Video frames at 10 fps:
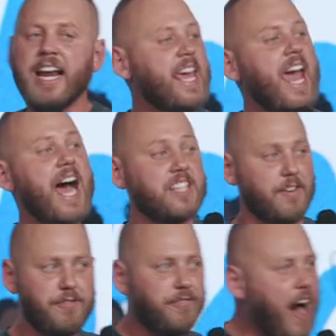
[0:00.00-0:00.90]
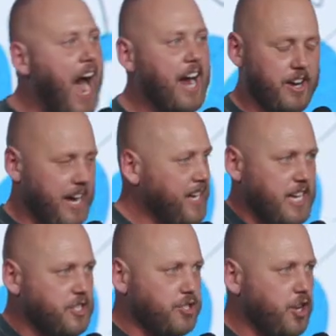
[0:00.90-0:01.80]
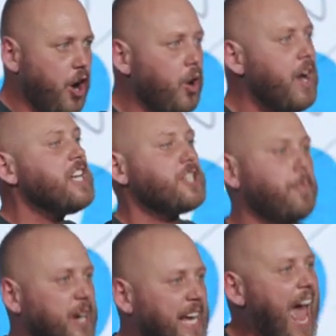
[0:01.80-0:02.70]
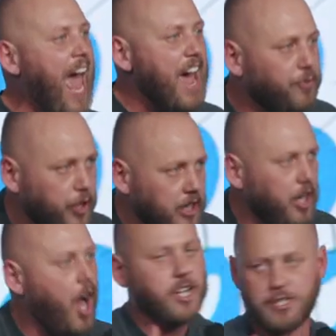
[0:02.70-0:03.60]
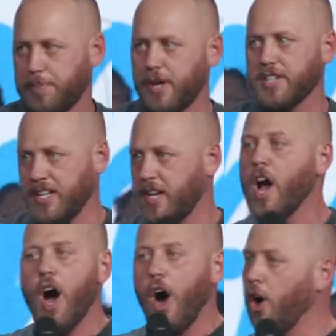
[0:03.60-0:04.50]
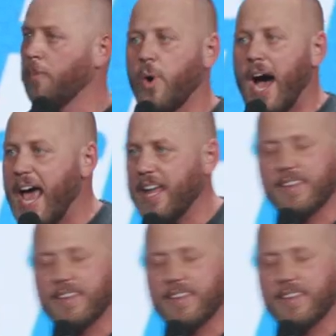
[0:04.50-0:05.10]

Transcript: and he has a fire in his soul to bring every lost person home. YA,